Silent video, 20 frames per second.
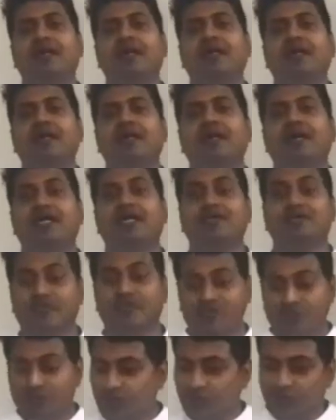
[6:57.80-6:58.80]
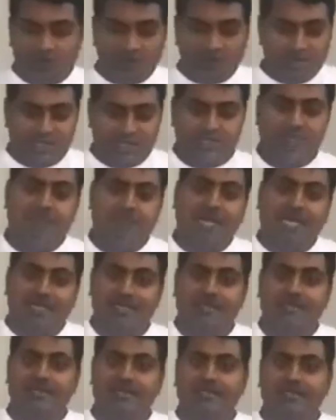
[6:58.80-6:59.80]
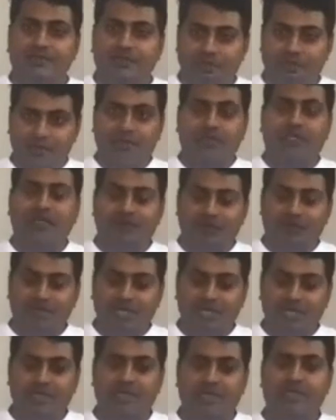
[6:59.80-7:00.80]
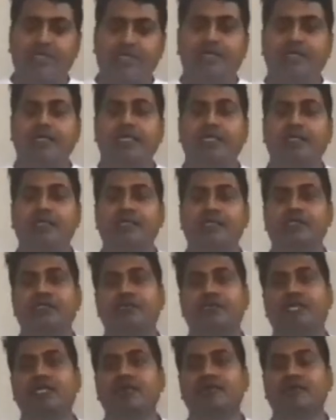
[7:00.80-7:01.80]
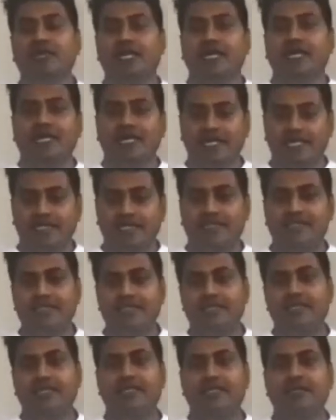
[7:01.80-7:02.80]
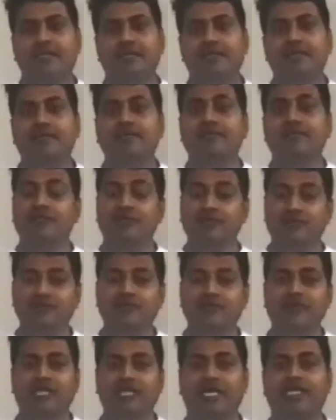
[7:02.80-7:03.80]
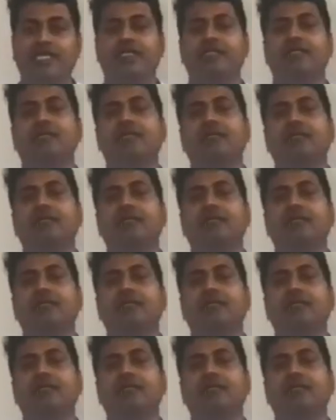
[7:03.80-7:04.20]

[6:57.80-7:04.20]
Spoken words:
And we do all these practices, what we look in these 21 days, we do for that,